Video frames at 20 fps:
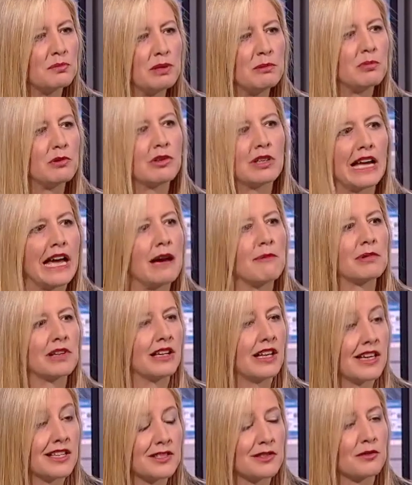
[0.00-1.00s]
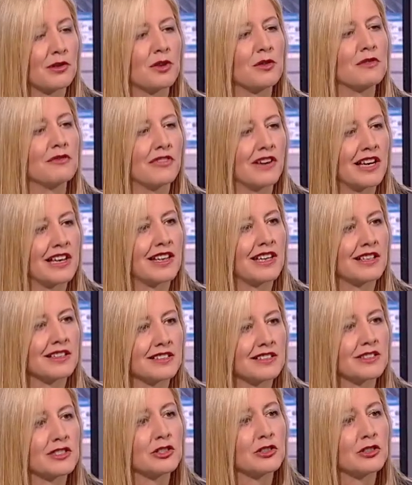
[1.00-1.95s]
people capitalize their own finances,